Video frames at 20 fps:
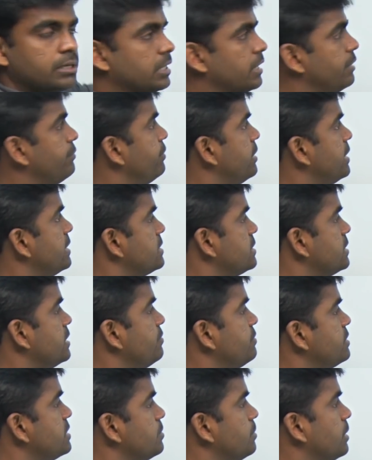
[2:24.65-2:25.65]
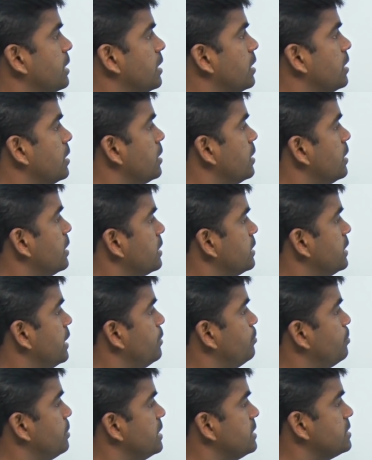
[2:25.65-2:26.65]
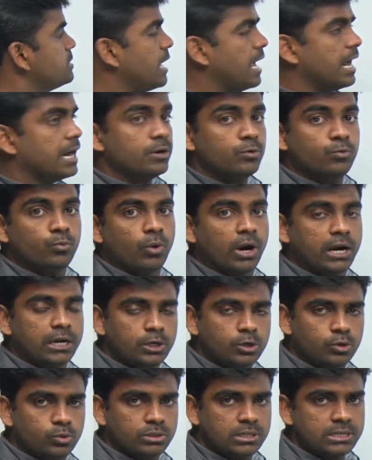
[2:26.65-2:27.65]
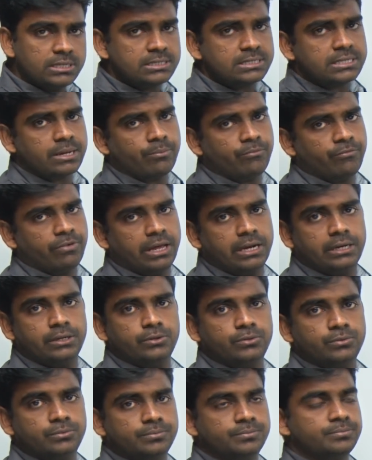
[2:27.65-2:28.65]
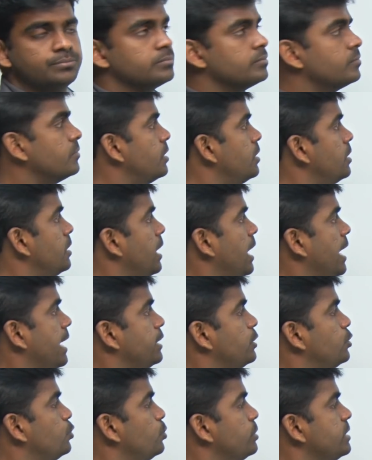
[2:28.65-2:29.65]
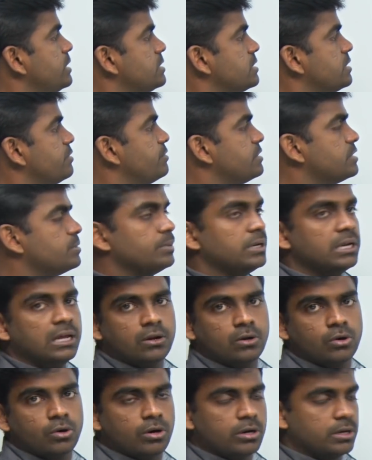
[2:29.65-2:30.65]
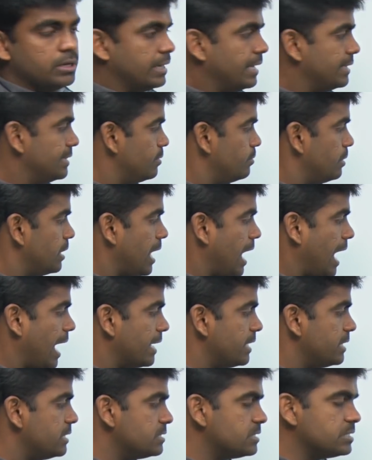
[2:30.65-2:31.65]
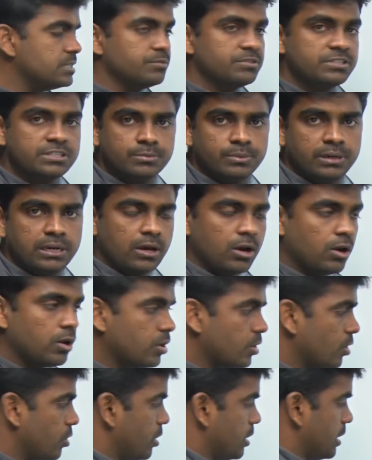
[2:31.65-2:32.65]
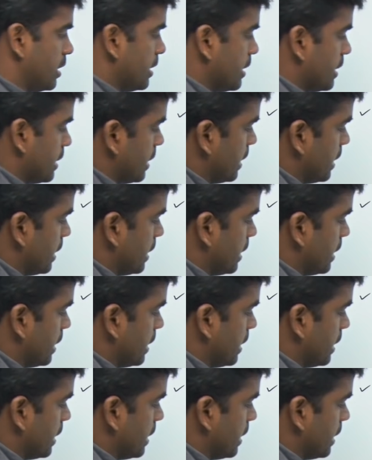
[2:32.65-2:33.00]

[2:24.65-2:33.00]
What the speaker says: If it is divisible, then please add 1 to the sum value. And 2 is divisible or not, nothing but I is divisible or not.